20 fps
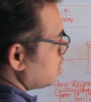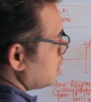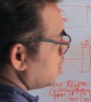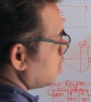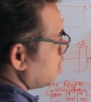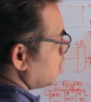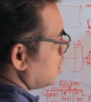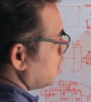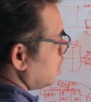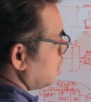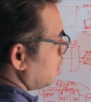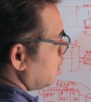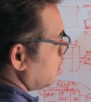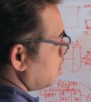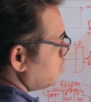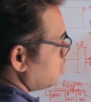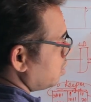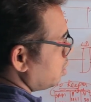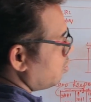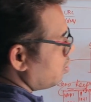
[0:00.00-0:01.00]

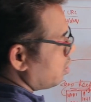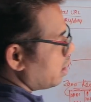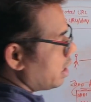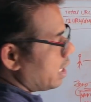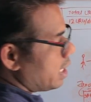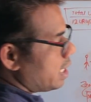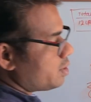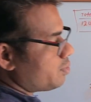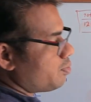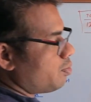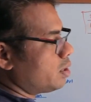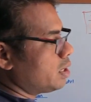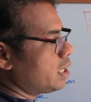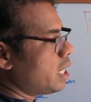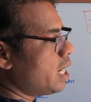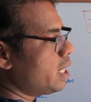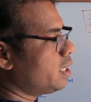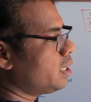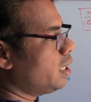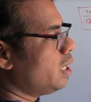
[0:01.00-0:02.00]
the cache for
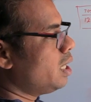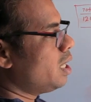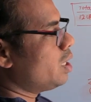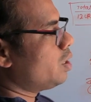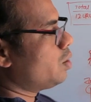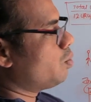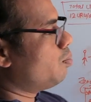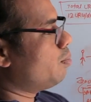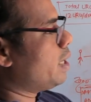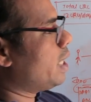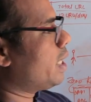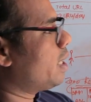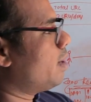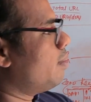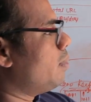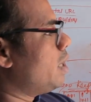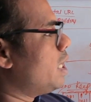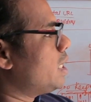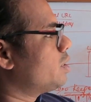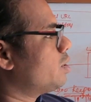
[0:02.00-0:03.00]
that. to
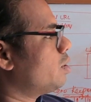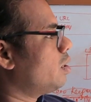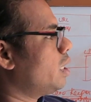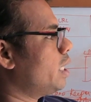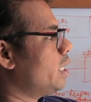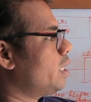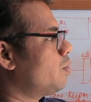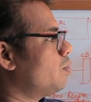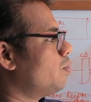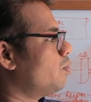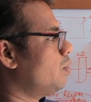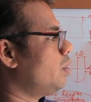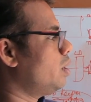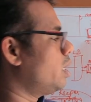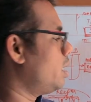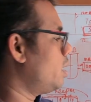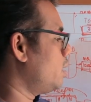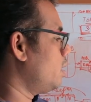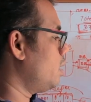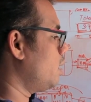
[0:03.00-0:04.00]
make sure like we
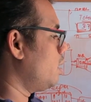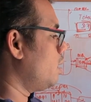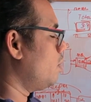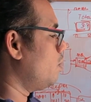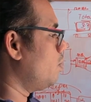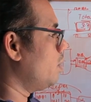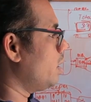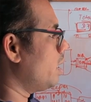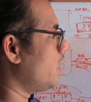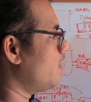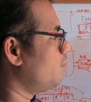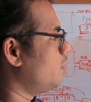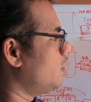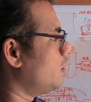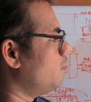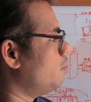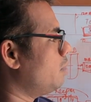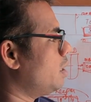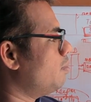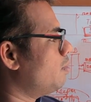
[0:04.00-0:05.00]
have
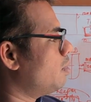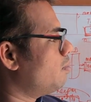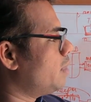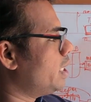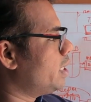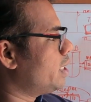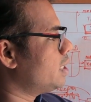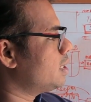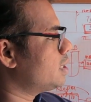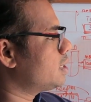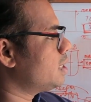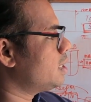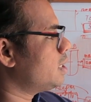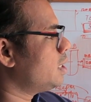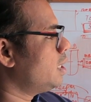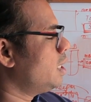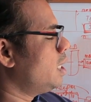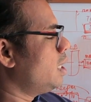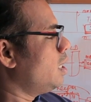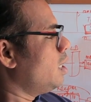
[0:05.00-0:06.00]
the minimum latency
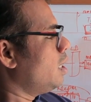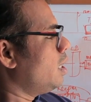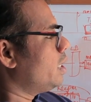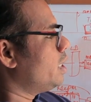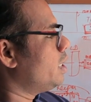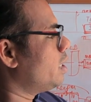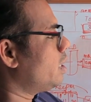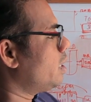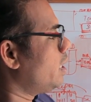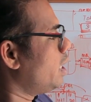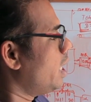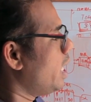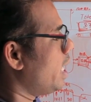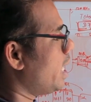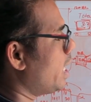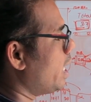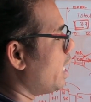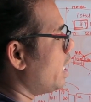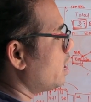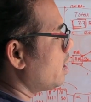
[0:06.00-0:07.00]
here.
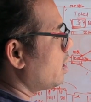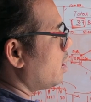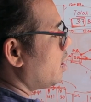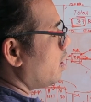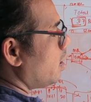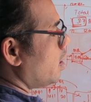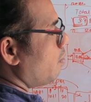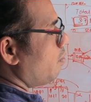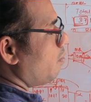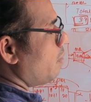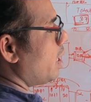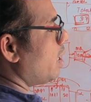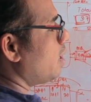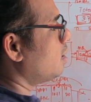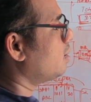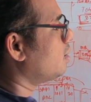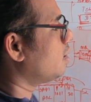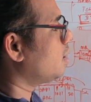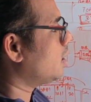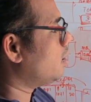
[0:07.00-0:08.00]
And
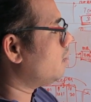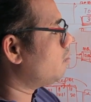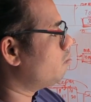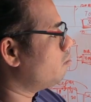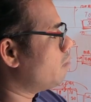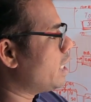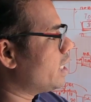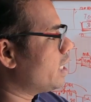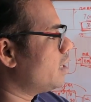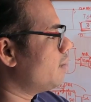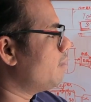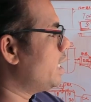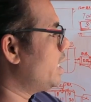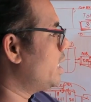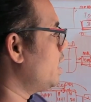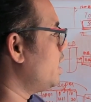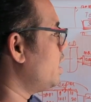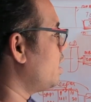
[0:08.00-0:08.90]
the maintainability,